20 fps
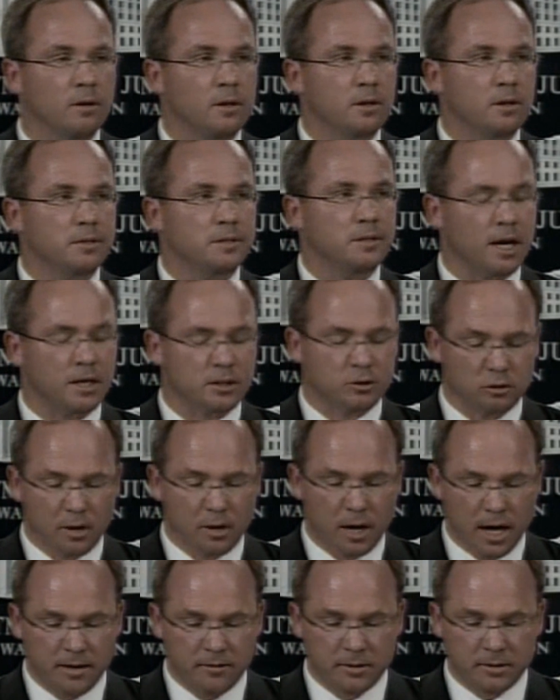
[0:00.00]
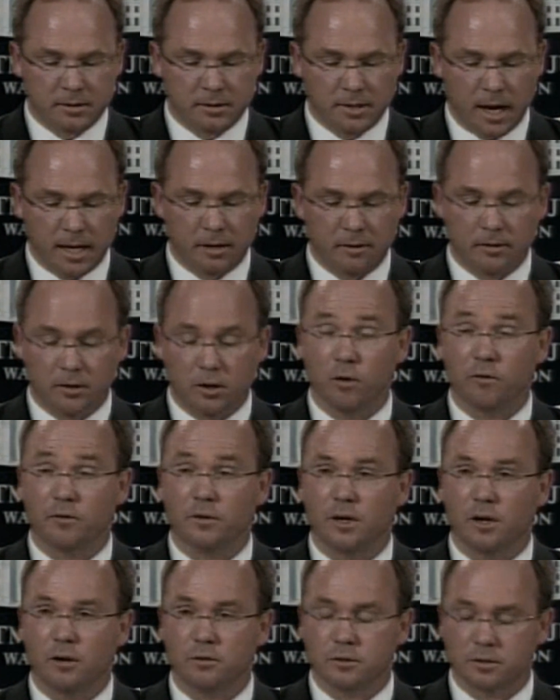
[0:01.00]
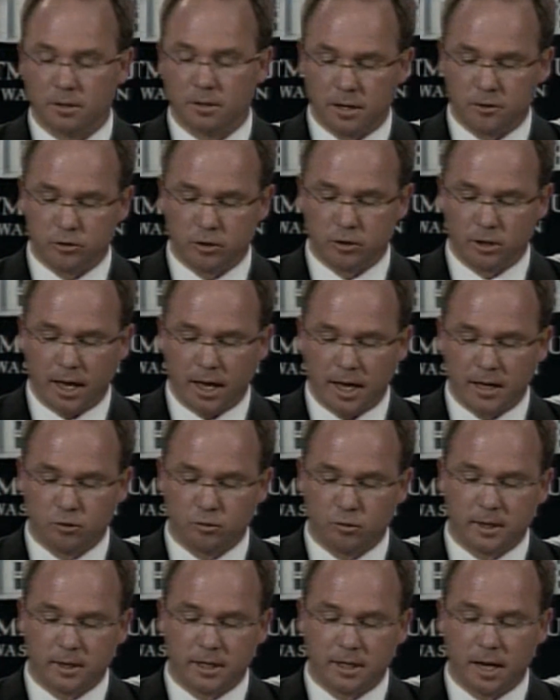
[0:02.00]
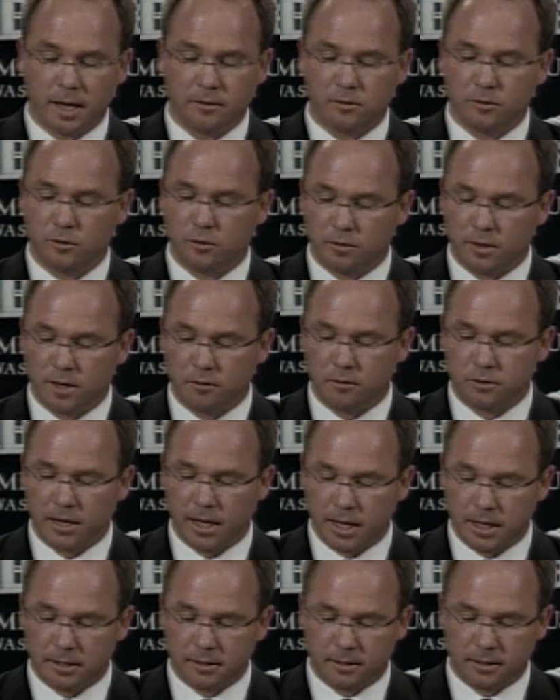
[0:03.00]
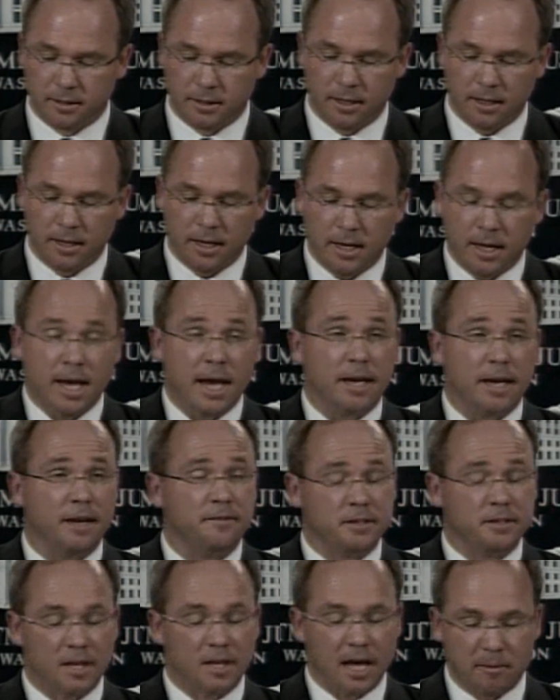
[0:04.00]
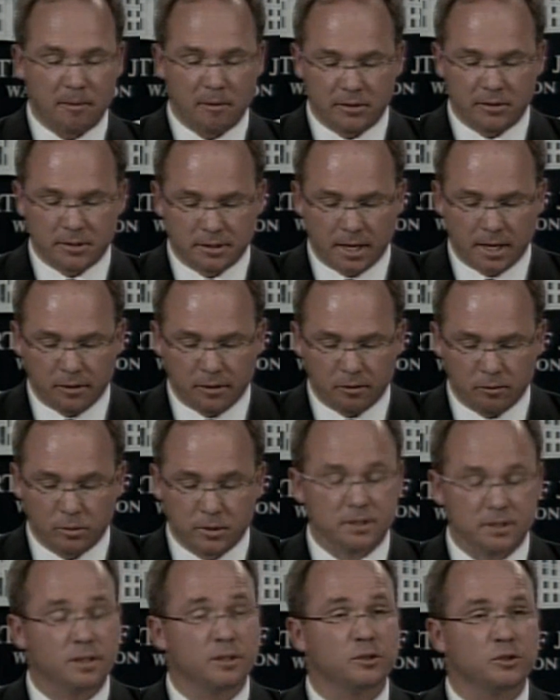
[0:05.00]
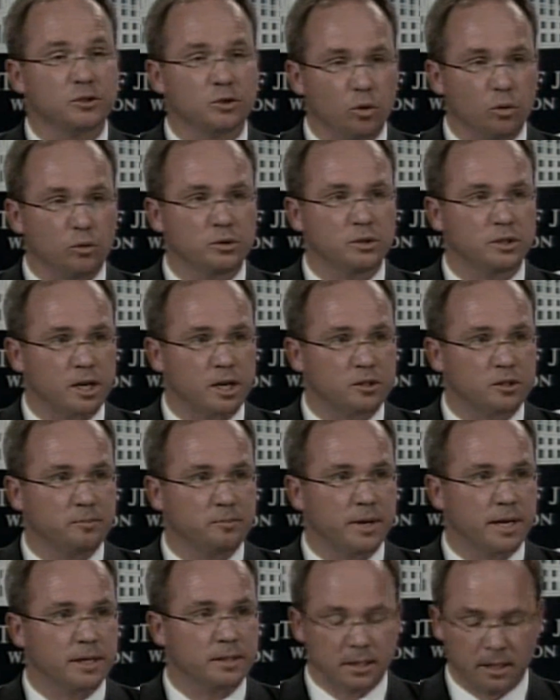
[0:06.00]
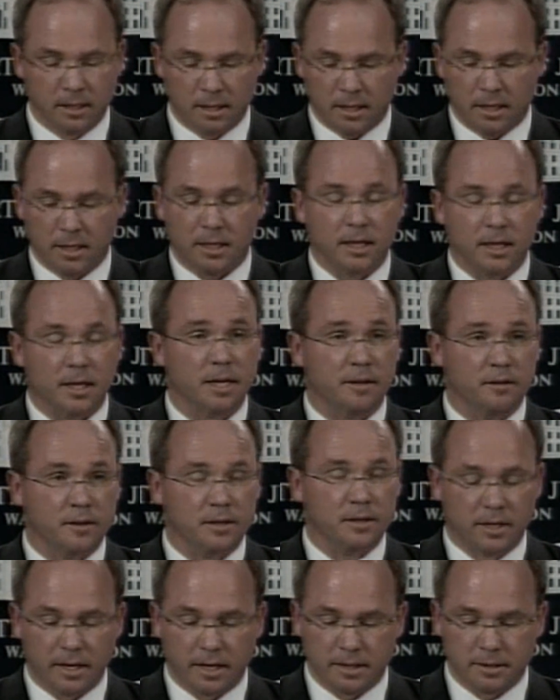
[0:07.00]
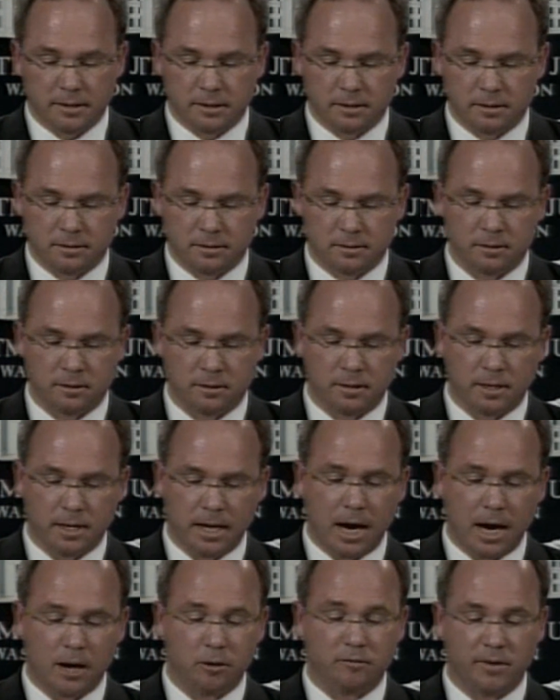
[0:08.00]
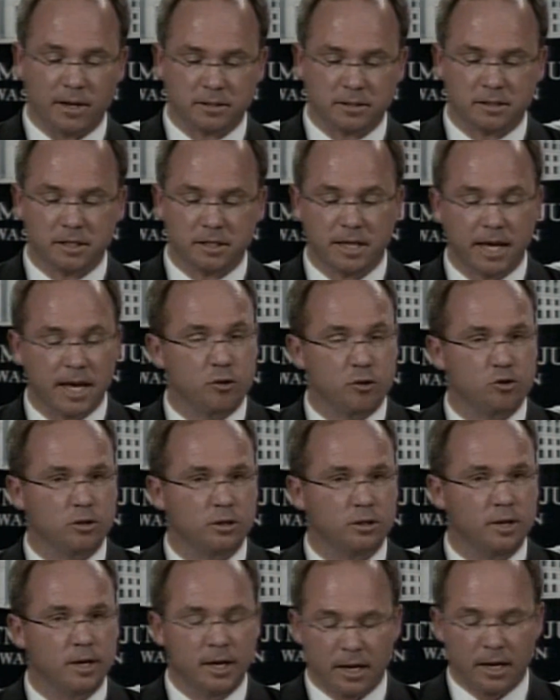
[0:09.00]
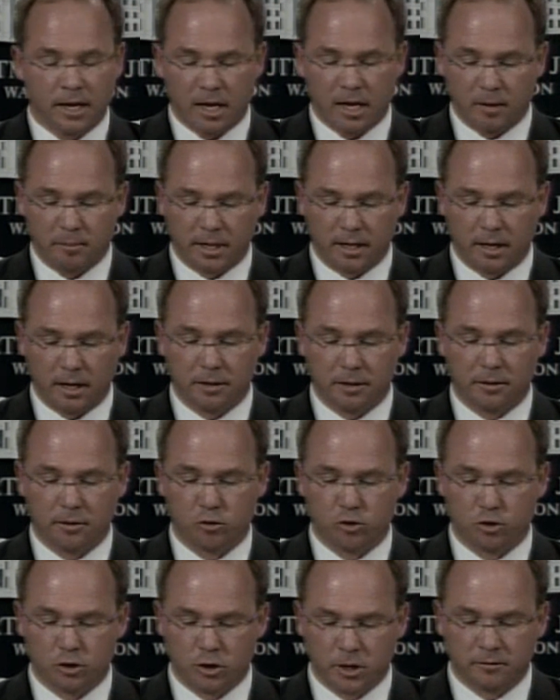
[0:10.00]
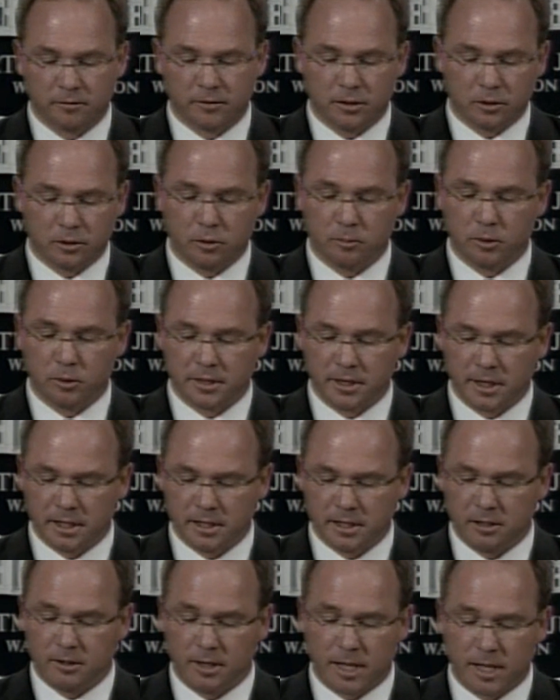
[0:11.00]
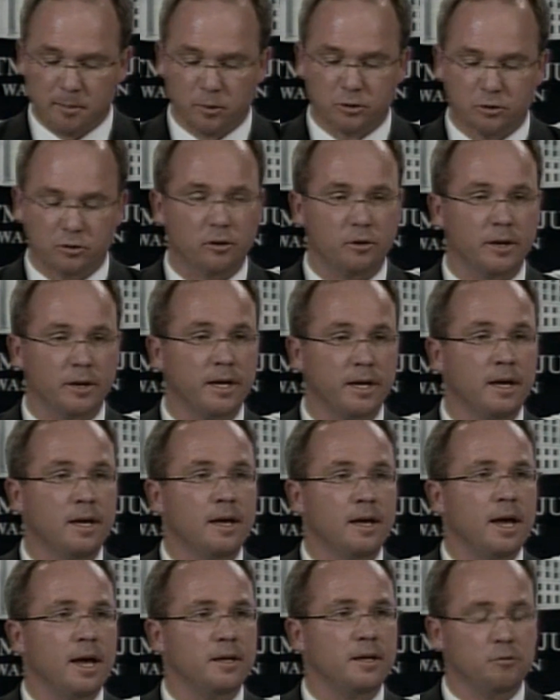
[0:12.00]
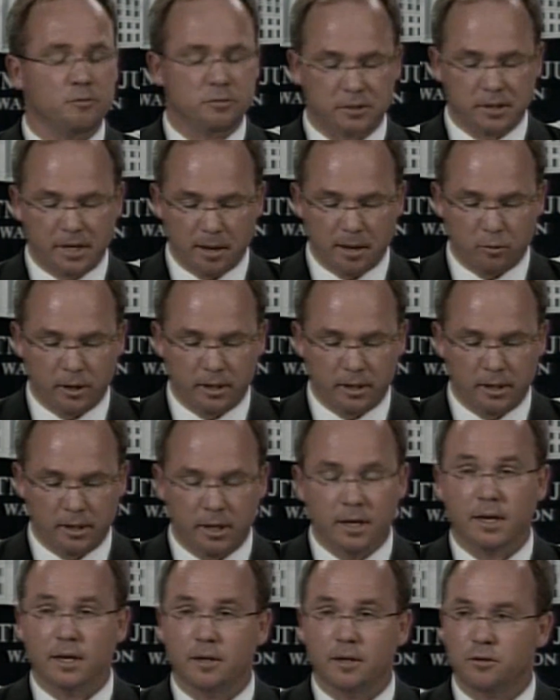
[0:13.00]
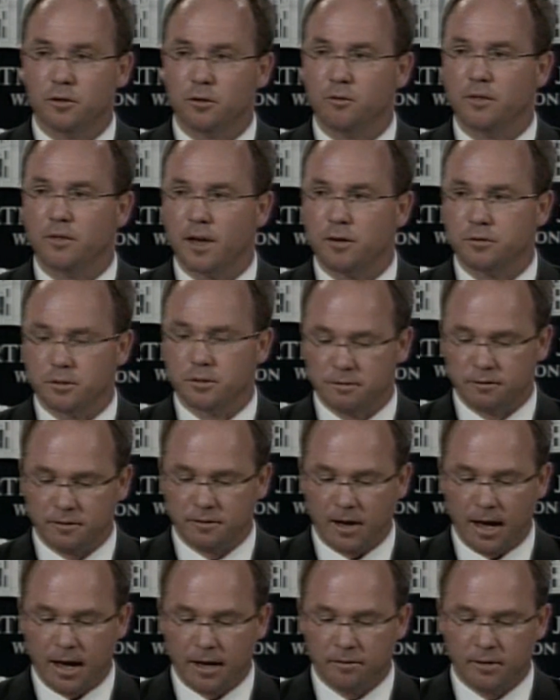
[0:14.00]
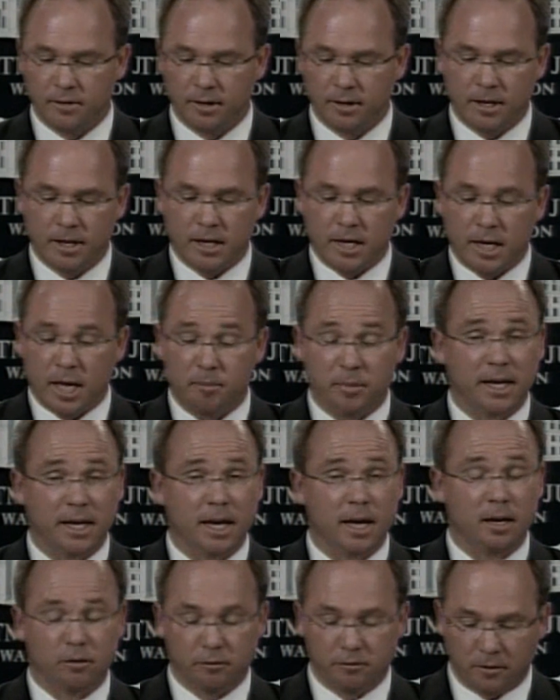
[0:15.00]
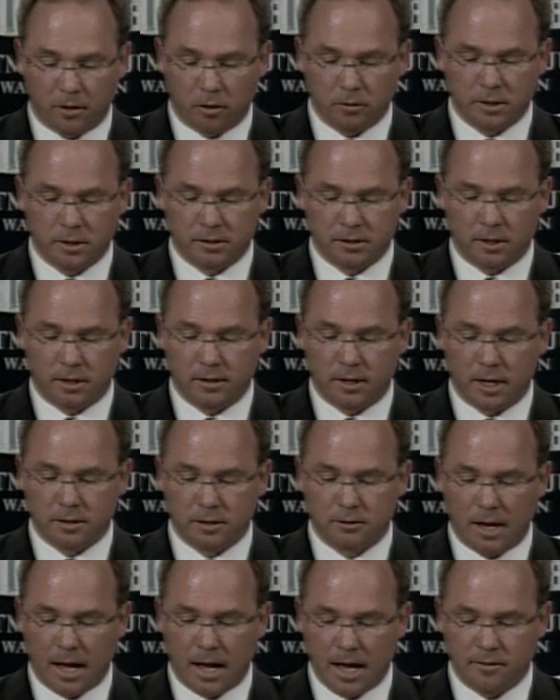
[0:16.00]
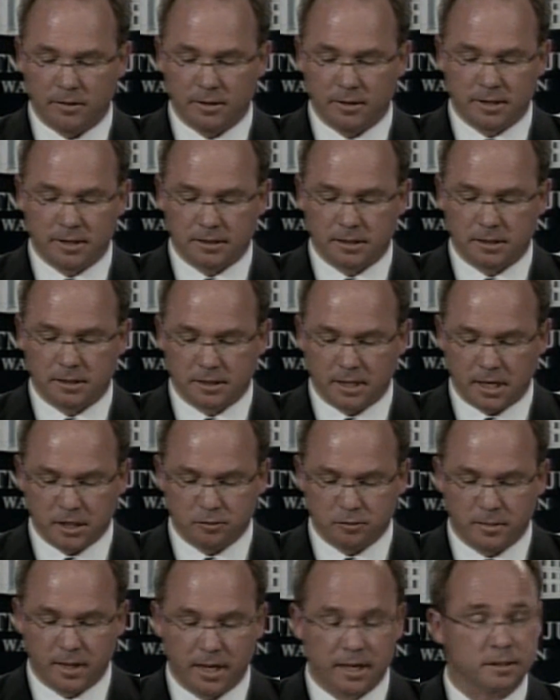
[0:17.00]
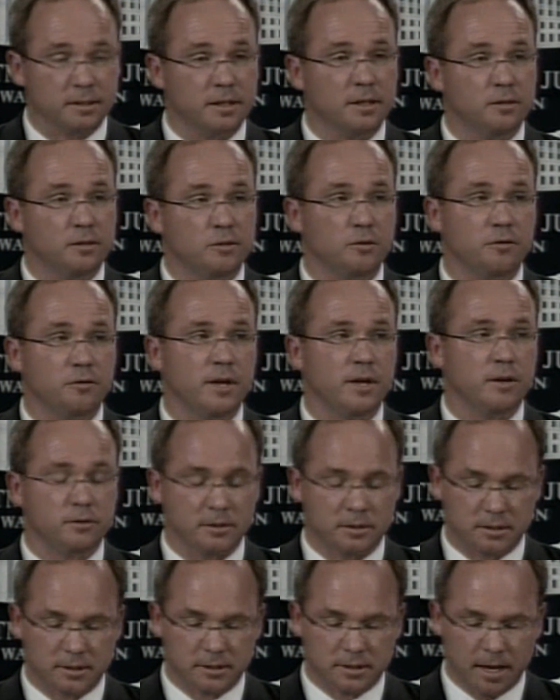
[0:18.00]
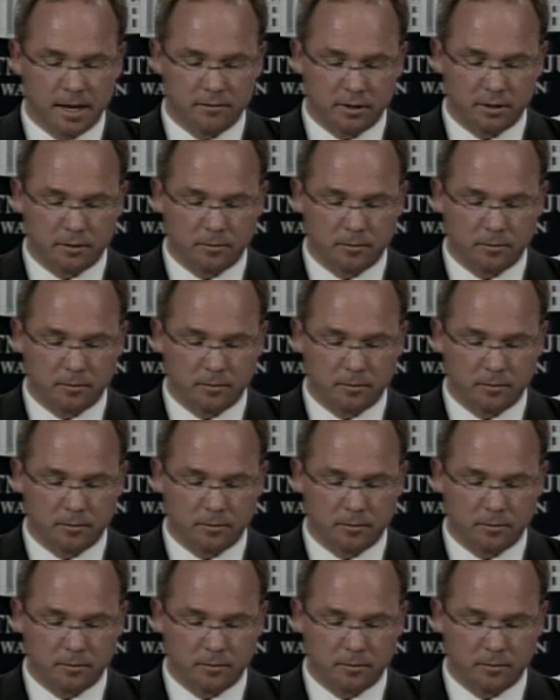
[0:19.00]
Dr. Ivins died of an overdose on July 29, 2008, and at the time of his death was the sole suspect in the case. Our investigation had begun to shift to a particular laboratory at USAMRIID in 2005 and began to focus on Dr. Ivins as a suspect in 2007.